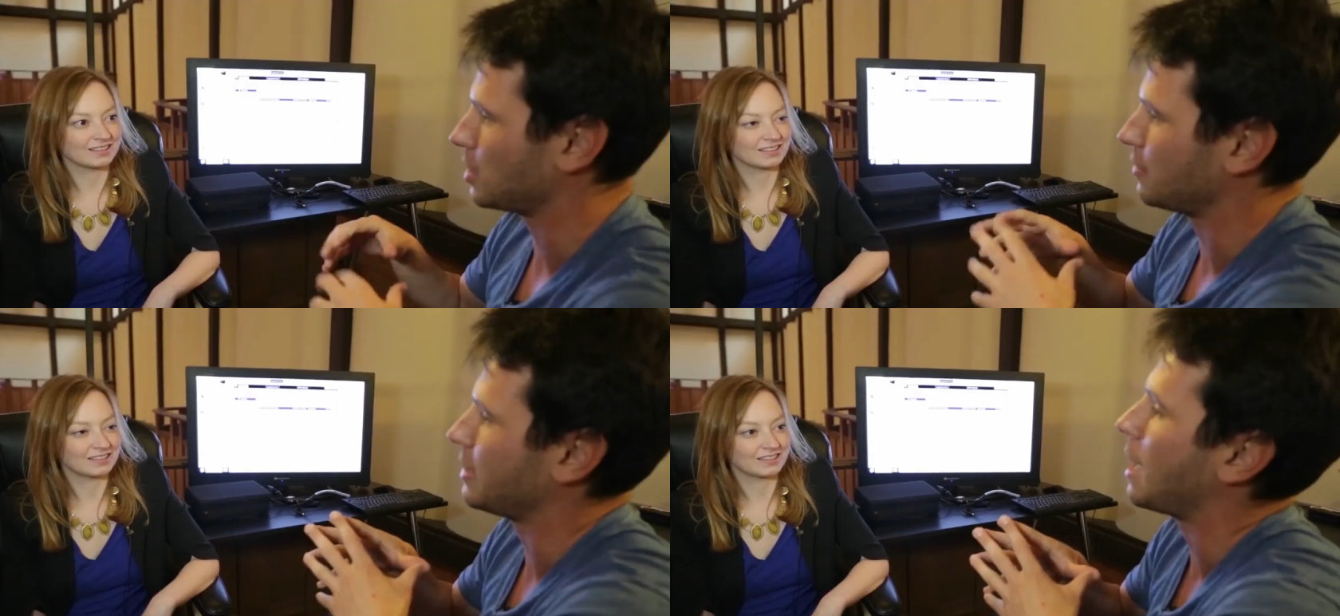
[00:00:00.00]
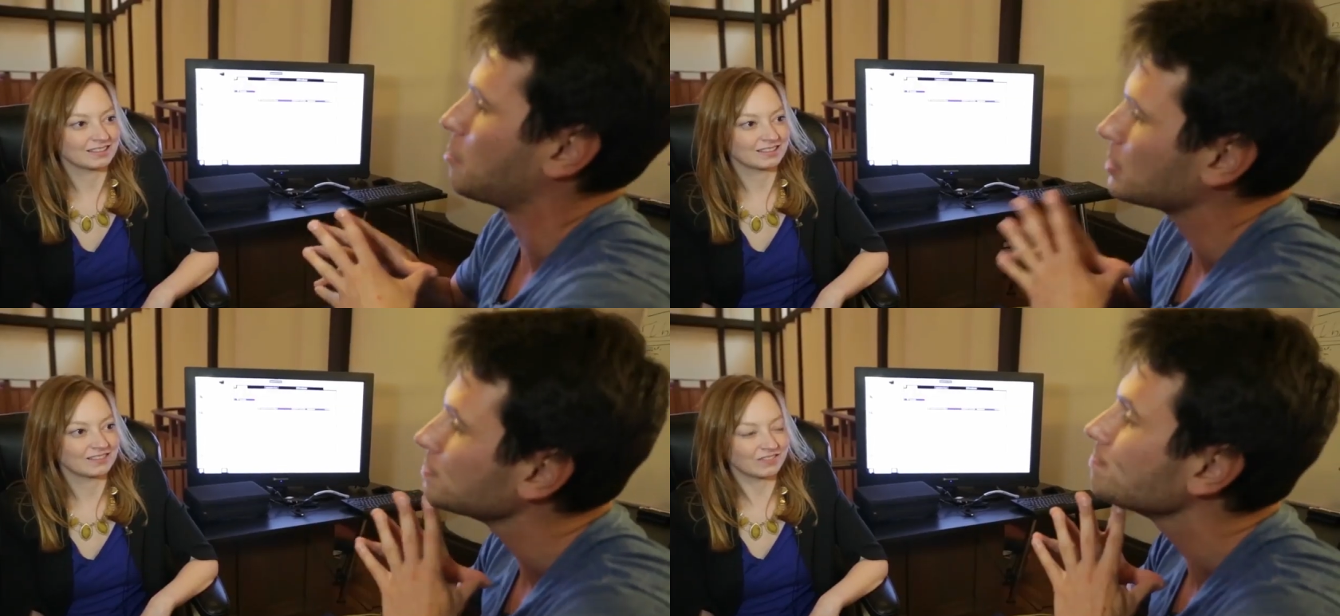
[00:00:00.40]
Speaker 1: part of the
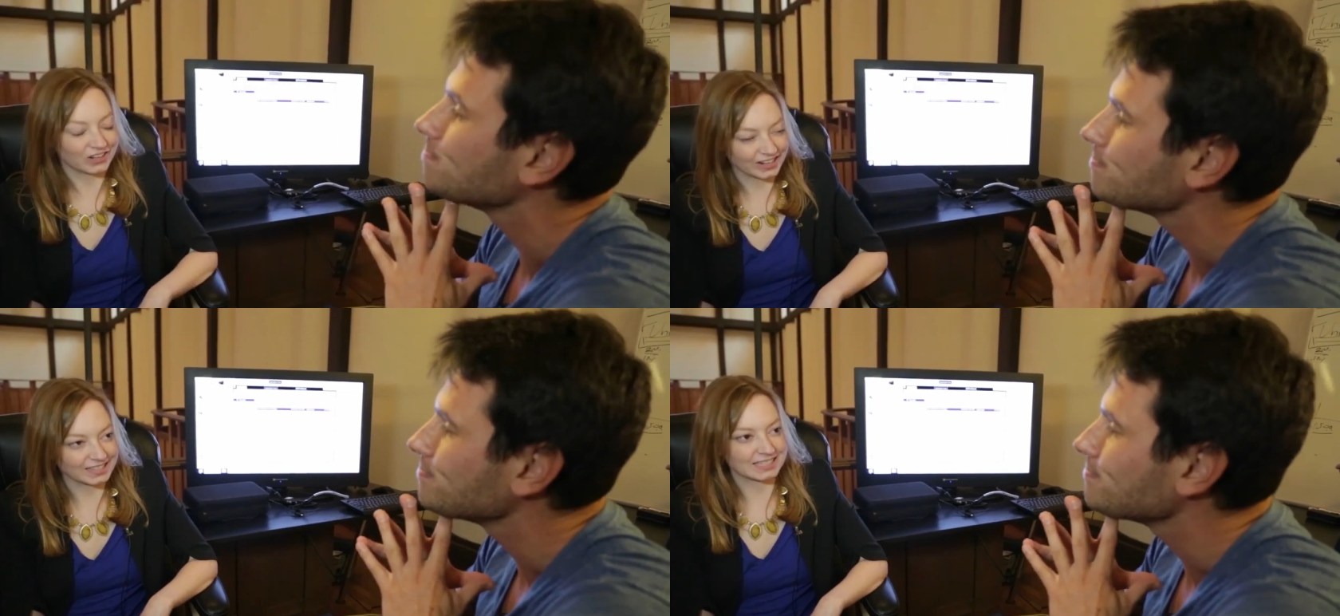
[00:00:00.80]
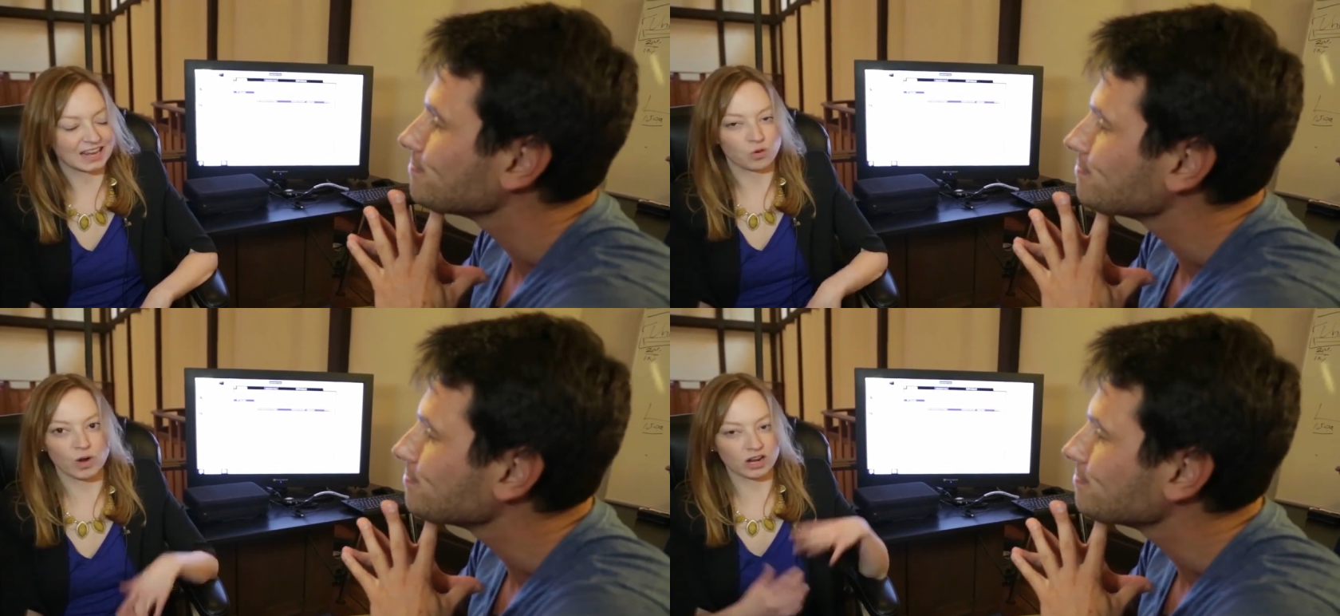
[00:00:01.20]
app
Speaker 2: very
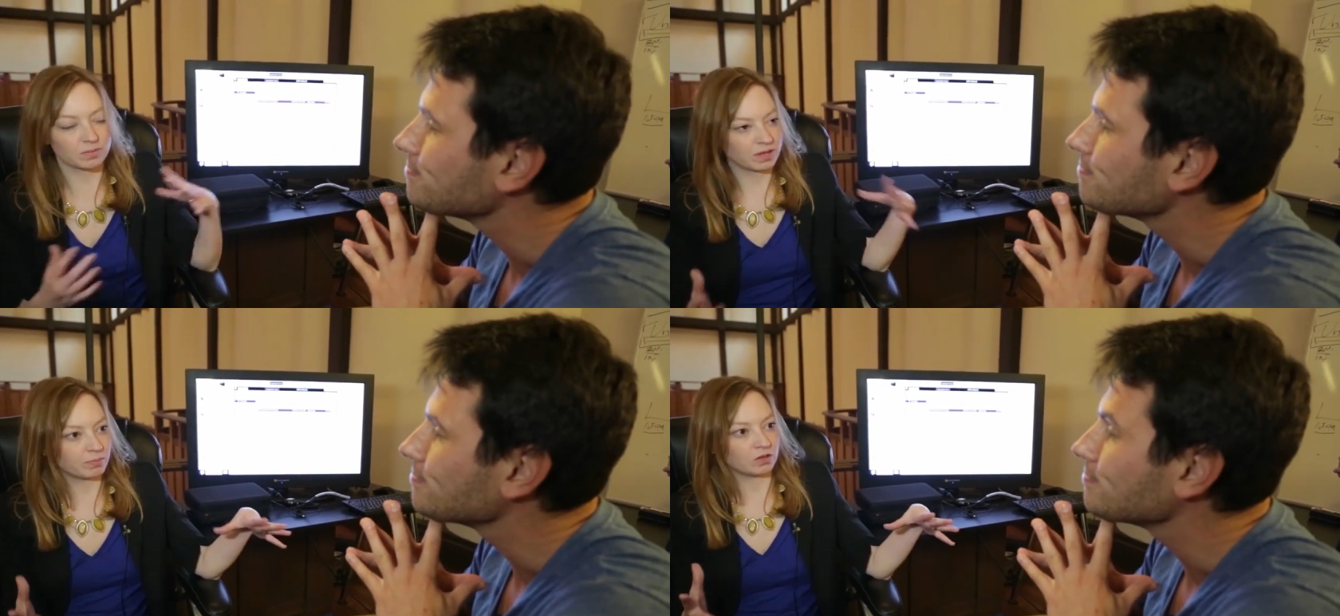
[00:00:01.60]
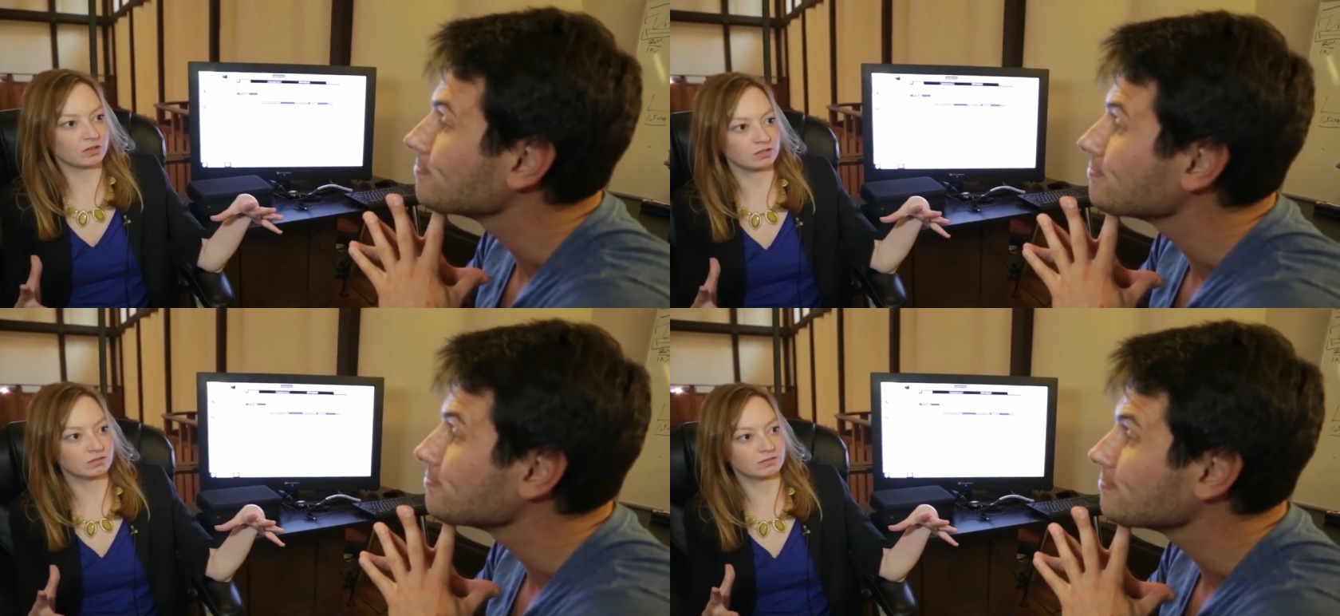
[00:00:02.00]
exciting. Where can
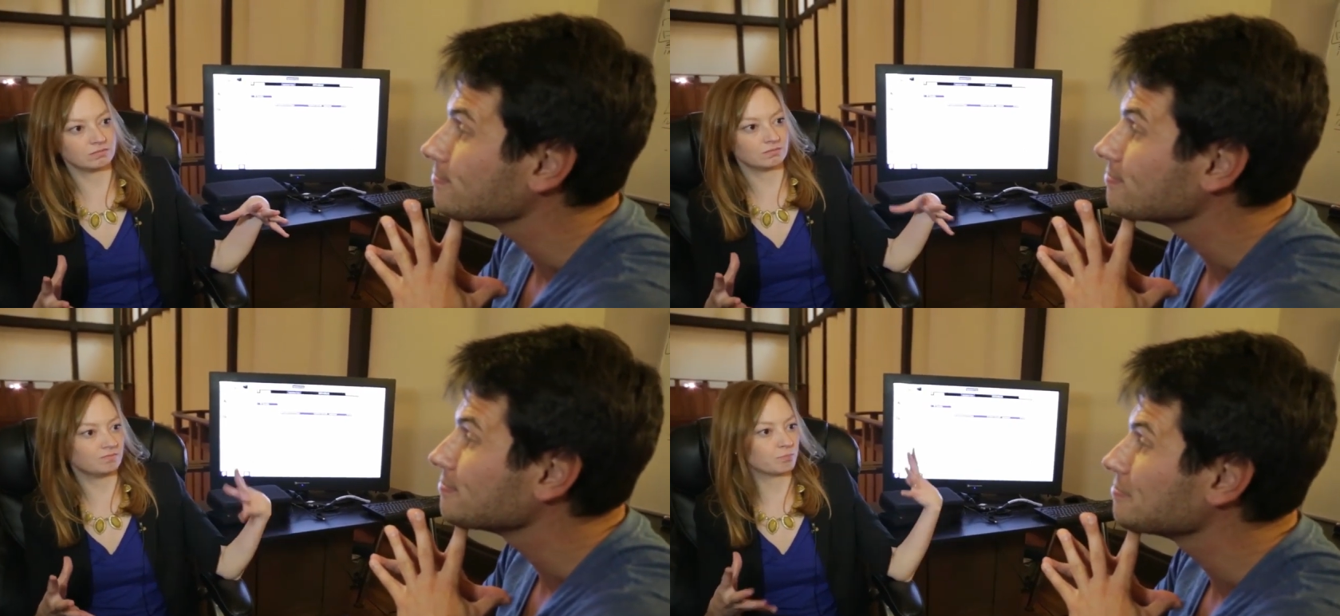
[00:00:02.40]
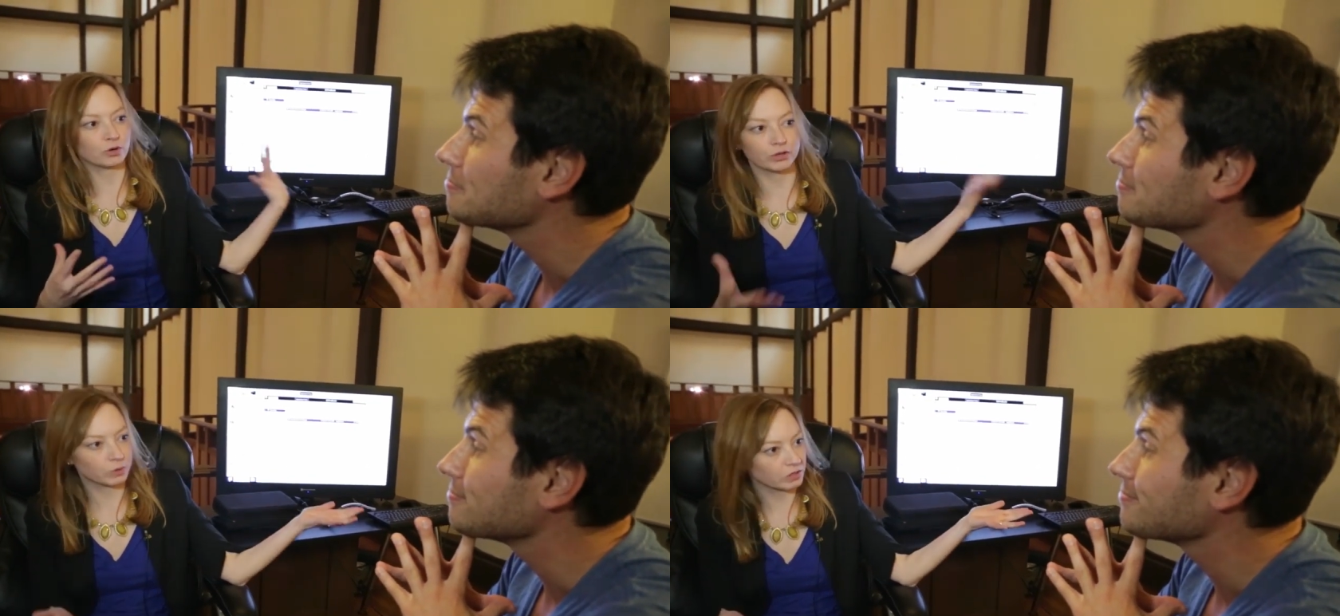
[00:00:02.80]
people
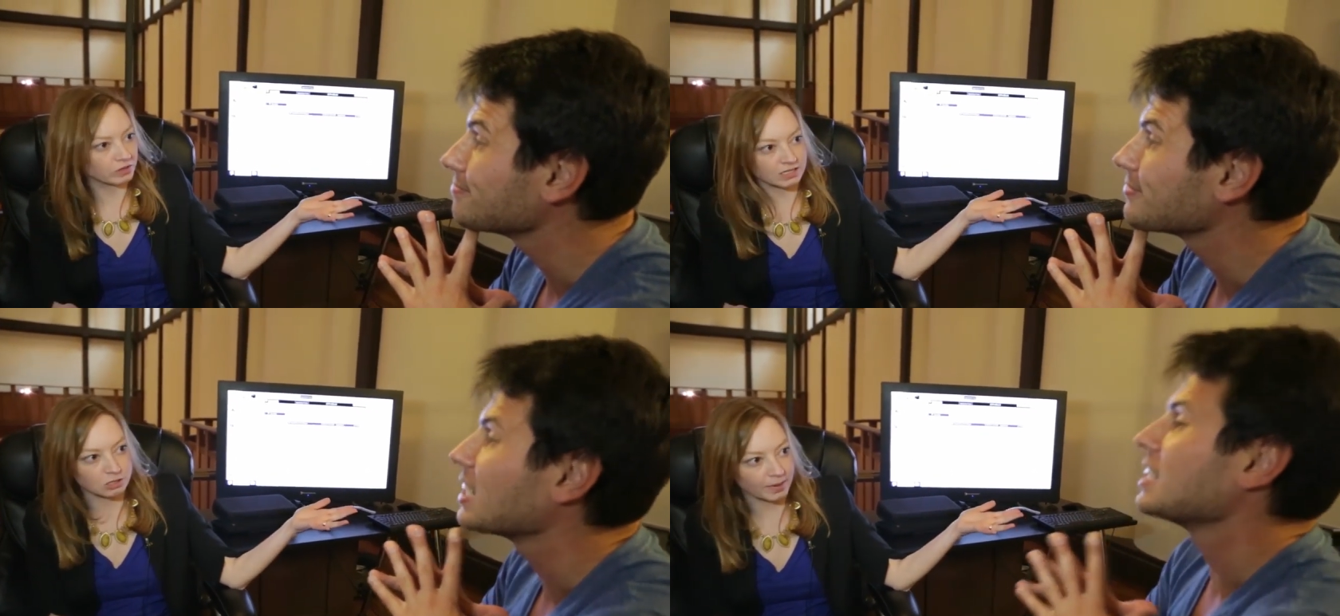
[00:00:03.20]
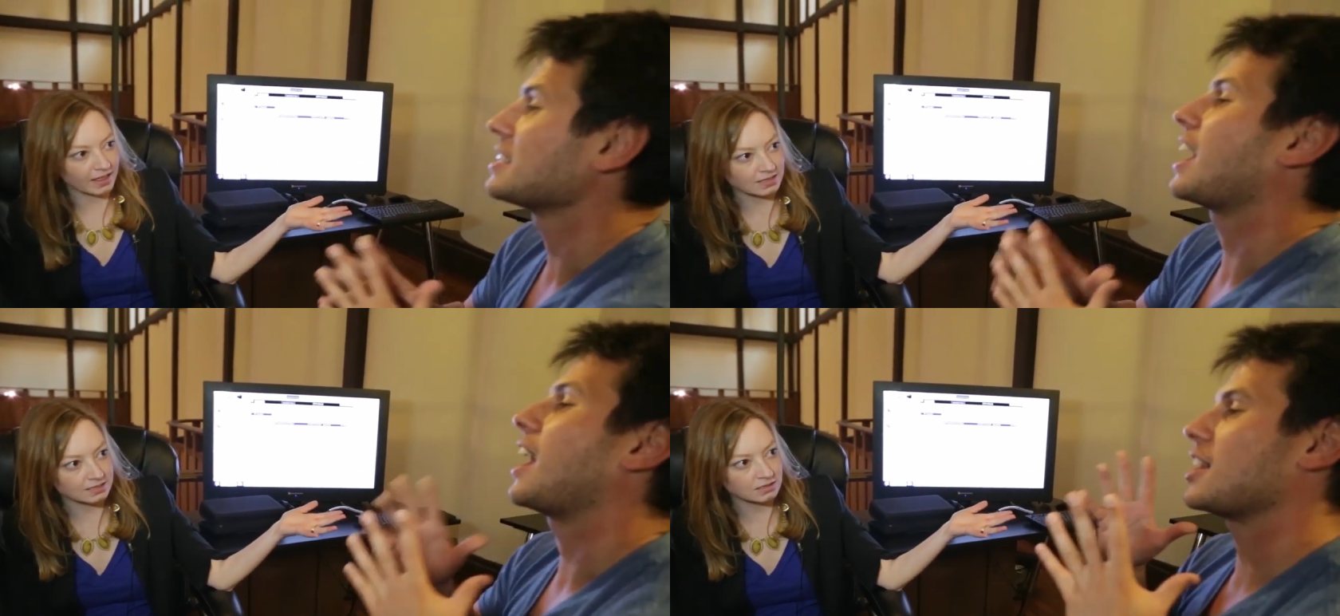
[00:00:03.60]
pre-order this or
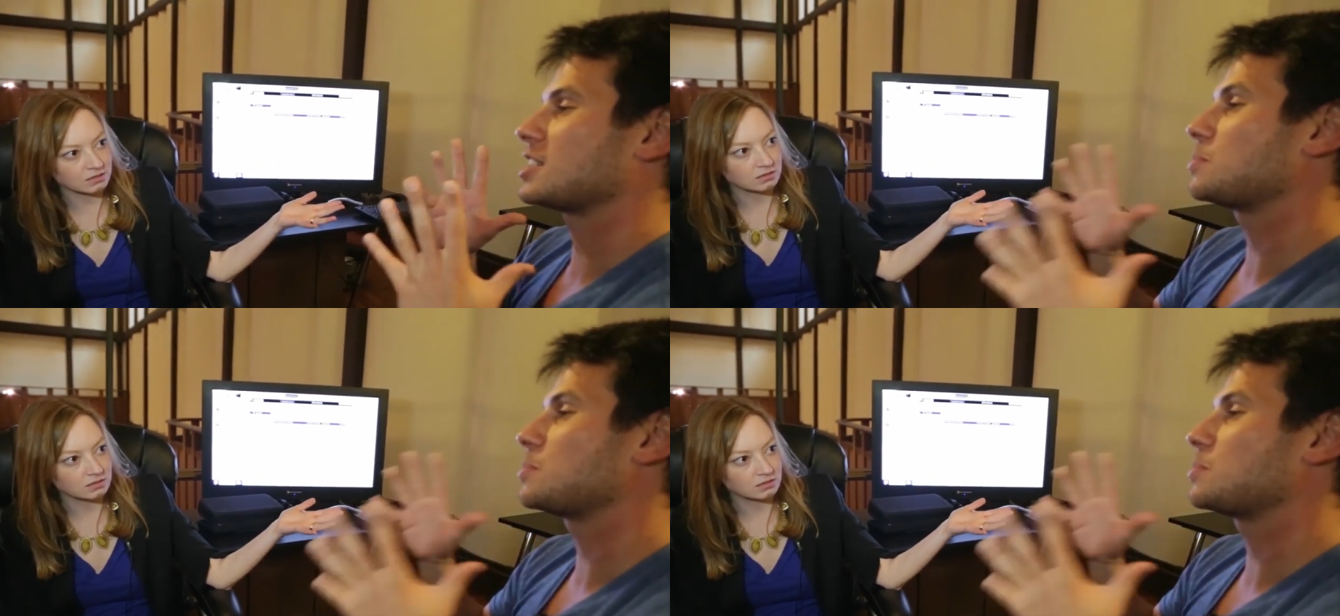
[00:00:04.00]
buy this?
Speaker 1: On